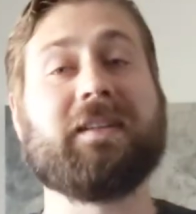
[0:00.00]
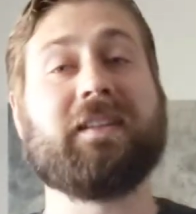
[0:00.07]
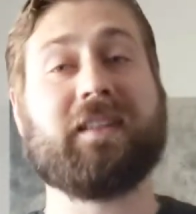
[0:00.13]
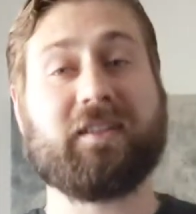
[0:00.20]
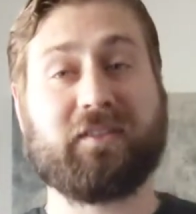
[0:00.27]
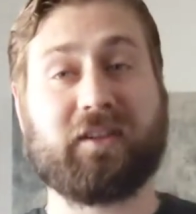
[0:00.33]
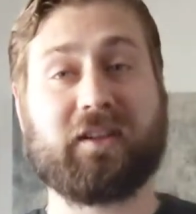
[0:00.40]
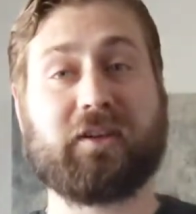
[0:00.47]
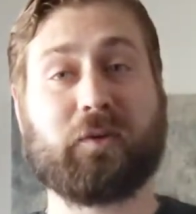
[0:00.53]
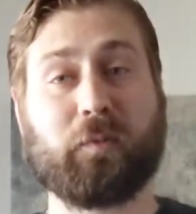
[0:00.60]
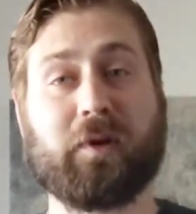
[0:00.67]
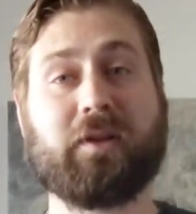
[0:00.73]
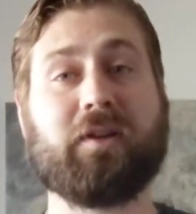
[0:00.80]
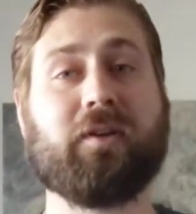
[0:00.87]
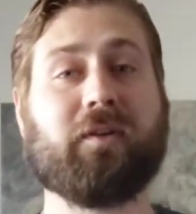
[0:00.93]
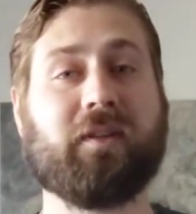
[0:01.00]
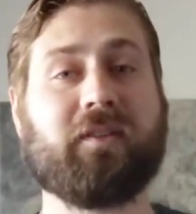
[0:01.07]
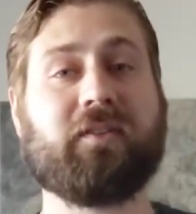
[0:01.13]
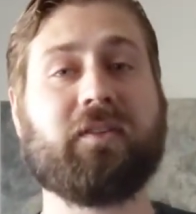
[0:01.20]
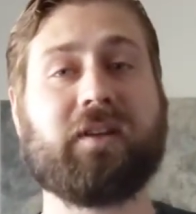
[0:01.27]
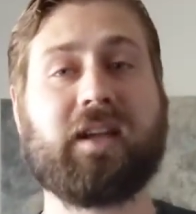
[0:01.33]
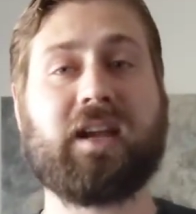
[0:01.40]
that's like your window,
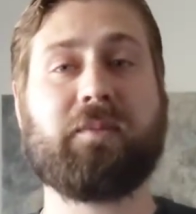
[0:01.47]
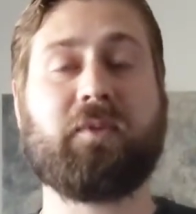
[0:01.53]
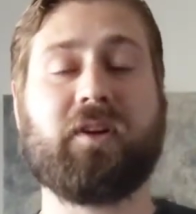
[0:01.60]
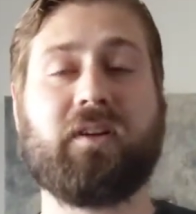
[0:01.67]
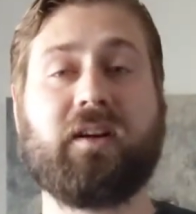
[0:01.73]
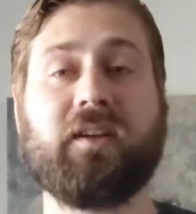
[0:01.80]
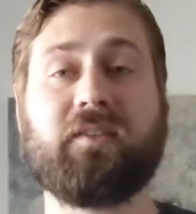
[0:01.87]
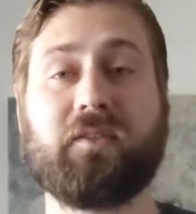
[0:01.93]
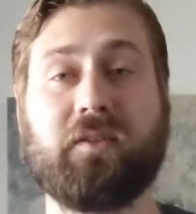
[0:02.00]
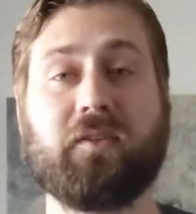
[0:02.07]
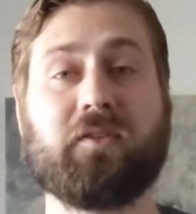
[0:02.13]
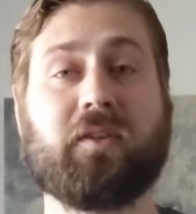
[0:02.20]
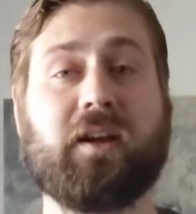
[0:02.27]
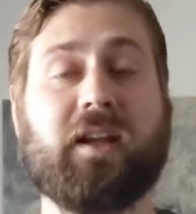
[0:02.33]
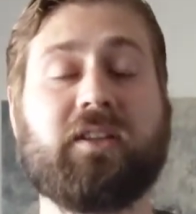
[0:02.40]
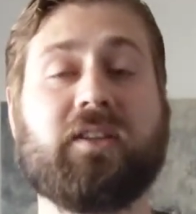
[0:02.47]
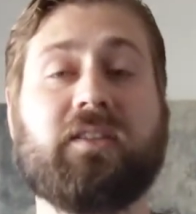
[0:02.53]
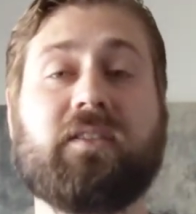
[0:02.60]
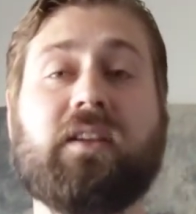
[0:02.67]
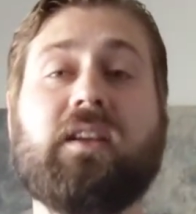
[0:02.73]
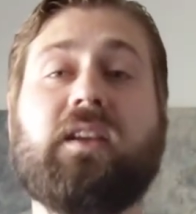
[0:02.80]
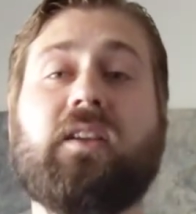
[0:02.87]
that's your camera. All right, so those are
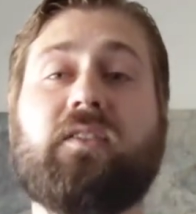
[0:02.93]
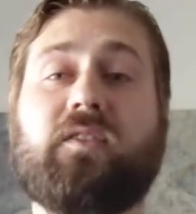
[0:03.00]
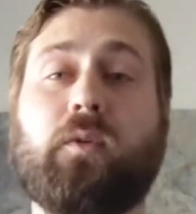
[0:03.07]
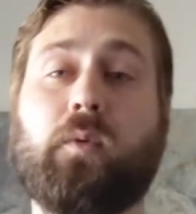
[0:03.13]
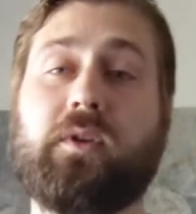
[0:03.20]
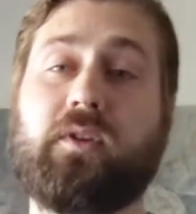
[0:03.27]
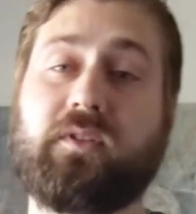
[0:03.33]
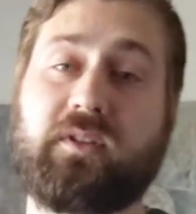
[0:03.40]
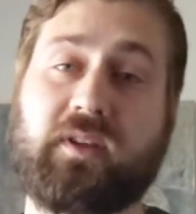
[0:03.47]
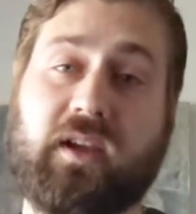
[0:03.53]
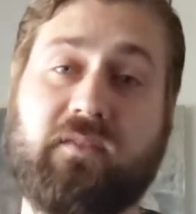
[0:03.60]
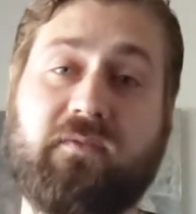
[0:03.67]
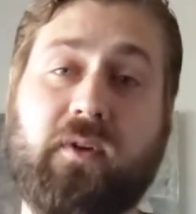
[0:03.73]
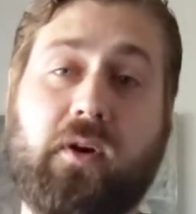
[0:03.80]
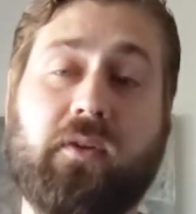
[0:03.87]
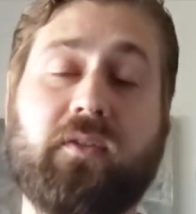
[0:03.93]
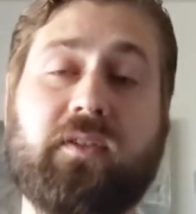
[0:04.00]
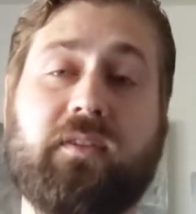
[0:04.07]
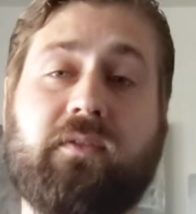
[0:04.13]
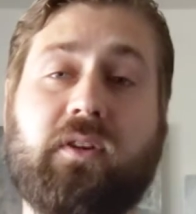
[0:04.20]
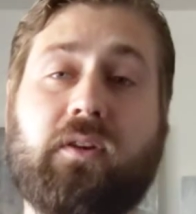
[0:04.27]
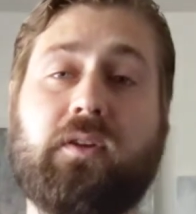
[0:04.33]
edges. So when you take photos
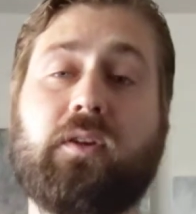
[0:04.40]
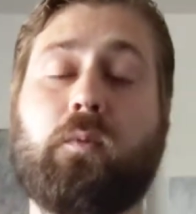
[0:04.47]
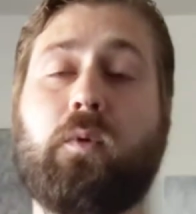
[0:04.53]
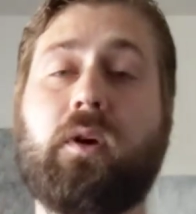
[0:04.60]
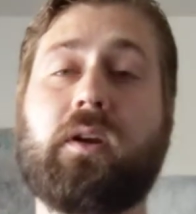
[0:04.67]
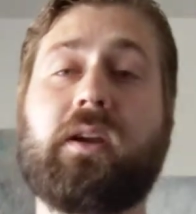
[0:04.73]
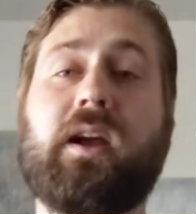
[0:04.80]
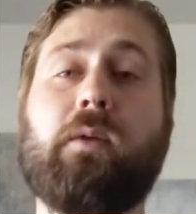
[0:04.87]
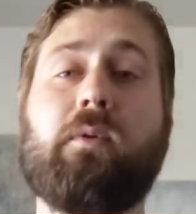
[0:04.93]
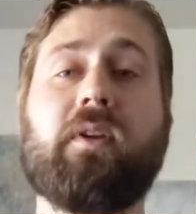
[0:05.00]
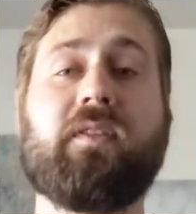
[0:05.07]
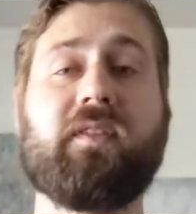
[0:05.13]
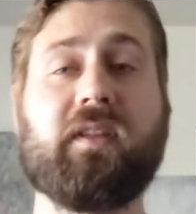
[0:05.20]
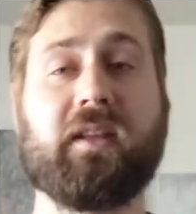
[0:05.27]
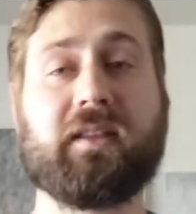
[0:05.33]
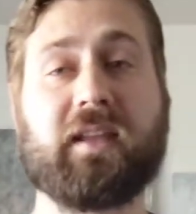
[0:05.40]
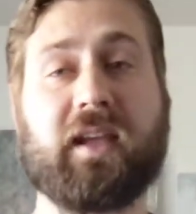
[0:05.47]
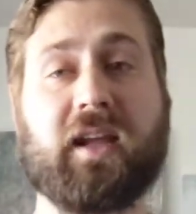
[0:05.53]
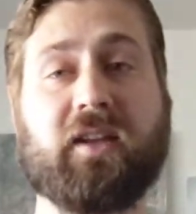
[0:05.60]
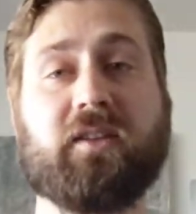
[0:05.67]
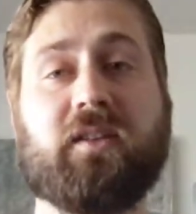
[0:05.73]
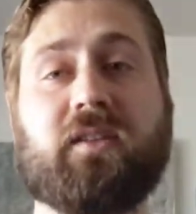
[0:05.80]
of your work, I want to see like the
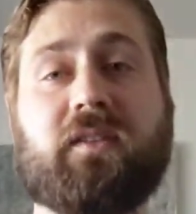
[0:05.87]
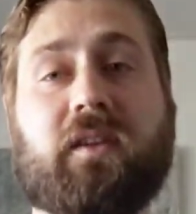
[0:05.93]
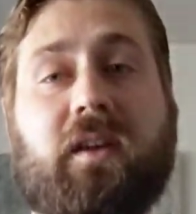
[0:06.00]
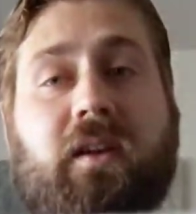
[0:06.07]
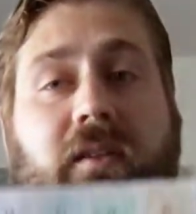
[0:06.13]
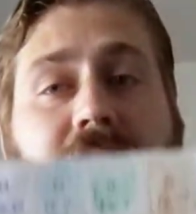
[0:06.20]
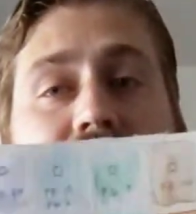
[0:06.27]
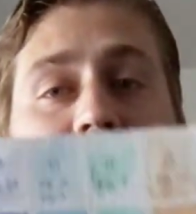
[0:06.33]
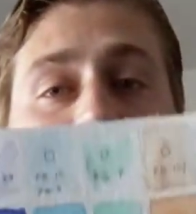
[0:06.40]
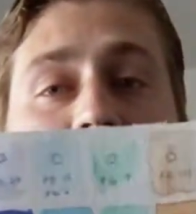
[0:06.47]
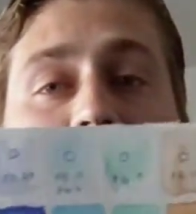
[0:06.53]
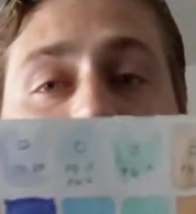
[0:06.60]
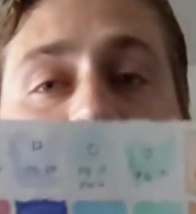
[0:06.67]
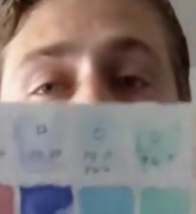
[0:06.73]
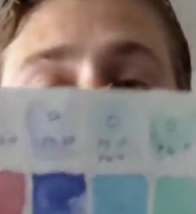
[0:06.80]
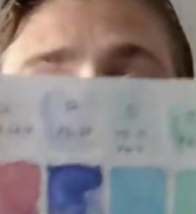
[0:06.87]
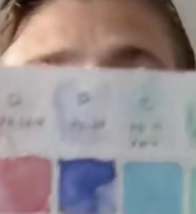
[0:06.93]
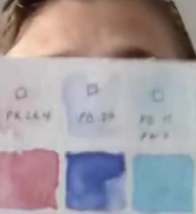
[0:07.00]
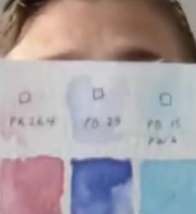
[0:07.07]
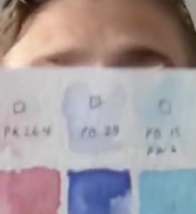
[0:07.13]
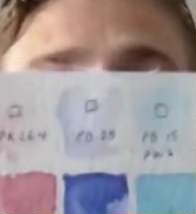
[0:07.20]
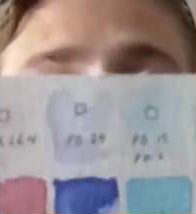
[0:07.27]
edges of
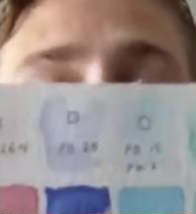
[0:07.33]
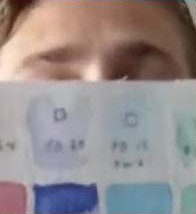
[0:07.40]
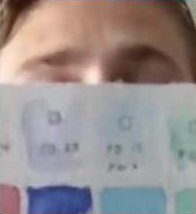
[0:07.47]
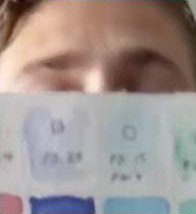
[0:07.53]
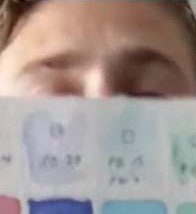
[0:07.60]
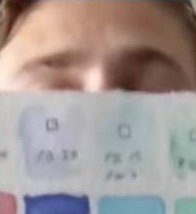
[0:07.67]
your